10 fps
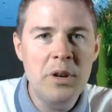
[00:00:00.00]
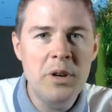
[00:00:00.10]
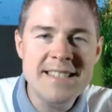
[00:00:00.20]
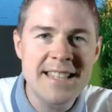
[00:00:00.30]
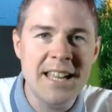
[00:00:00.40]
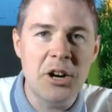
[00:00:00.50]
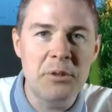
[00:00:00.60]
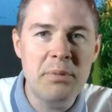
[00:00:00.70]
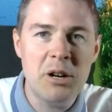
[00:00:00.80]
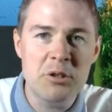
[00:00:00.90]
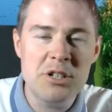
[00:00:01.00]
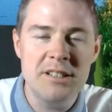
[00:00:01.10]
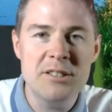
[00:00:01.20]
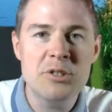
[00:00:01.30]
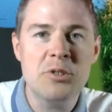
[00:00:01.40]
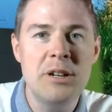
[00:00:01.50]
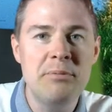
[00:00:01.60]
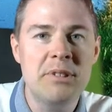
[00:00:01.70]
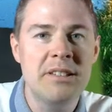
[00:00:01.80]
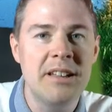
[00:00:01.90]
testing our PowerShell
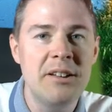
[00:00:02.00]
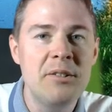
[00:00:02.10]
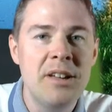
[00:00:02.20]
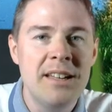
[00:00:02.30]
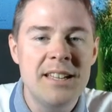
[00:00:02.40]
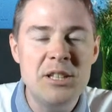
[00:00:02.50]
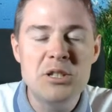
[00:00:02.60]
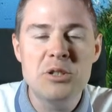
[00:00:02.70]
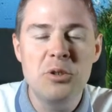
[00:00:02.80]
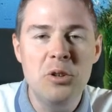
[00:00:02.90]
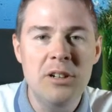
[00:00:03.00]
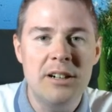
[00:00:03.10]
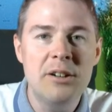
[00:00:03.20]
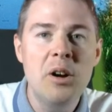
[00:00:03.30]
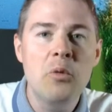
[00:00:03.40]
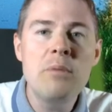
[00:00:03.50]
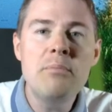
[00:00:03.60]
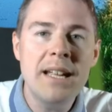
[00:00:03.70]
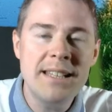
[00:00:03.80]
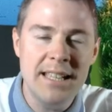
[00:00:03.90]
script uh, installer, we
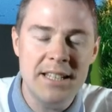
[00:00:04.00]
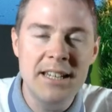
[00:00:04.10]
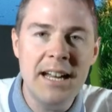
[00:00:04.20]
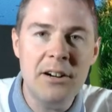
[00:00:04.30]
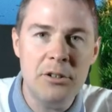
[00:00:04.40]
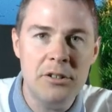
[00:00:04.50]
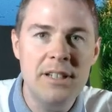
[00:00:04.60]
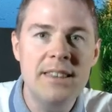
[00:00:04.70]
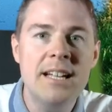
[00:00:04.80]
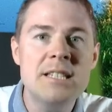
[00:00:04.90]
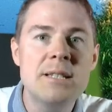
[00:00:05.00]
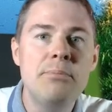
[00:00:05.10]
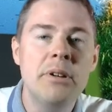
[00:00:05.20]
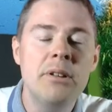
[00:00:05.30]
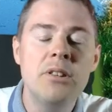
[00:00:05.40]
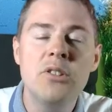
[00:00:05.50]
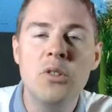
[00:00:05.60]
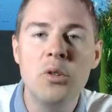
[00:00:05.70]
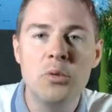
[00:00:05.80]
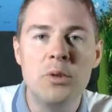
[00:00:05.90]
might get an error, and that depends
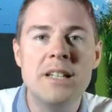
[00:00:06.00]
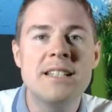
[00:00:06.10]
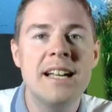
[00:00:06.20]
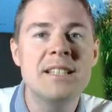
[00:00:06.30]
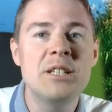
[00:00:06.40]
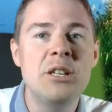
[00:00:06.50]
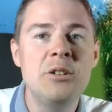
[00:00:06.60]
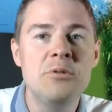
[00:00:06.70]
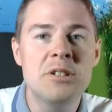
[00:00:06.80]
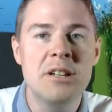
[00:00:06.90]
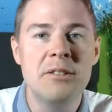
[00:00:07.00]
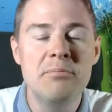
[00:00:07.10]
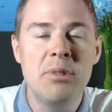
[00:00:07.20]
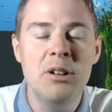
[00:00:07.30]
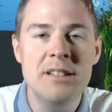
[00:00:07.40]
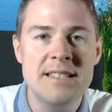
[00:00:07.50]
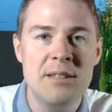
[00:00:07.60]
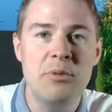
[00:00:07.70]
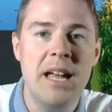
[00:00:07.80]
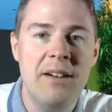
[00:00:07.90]
on which execution
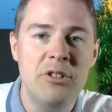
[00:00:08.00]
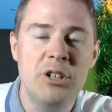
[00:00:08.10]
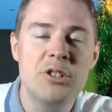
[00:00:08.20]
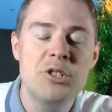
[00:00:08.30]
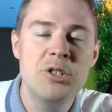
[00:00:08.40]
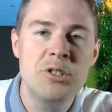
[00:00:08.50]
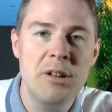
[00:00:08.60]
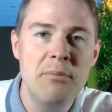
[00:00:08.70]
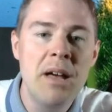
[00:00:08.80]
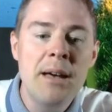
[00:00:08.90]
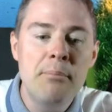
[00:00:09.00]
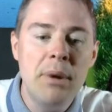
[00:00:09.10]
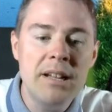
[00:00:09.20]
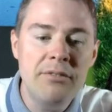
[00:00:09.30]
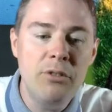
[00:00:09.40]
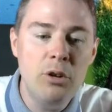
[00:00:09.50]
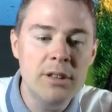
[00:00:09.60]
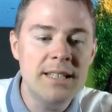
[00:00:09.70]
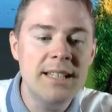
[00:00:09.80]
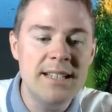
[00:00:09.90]
policy we have on our system. By
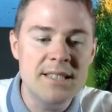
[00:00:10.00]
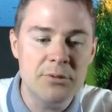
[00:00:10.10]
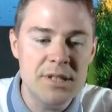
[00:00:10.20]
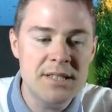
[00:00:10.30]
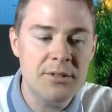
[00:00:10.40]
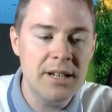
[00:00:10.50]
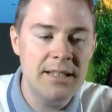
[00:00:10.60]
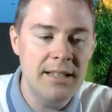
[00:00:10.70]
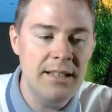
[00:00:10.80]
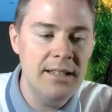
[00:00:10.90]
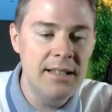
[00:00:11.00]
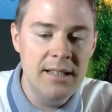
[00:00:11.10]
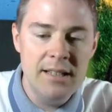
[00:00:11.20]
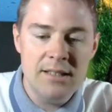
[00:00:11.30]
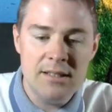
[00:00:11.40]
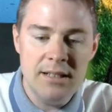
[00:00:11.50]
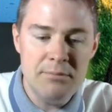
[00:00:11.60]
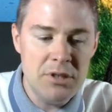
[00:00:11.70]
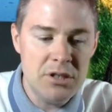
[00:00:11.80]
default, it is restricted. So let